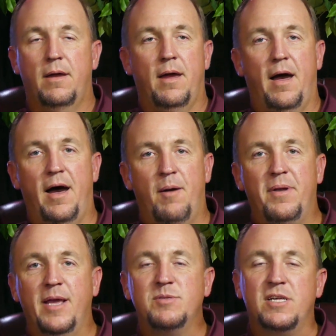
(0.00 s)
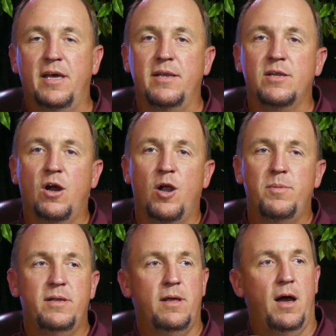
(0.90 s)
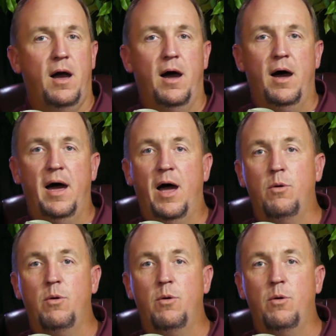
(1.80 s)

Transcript: My name's Clayton Garmon. I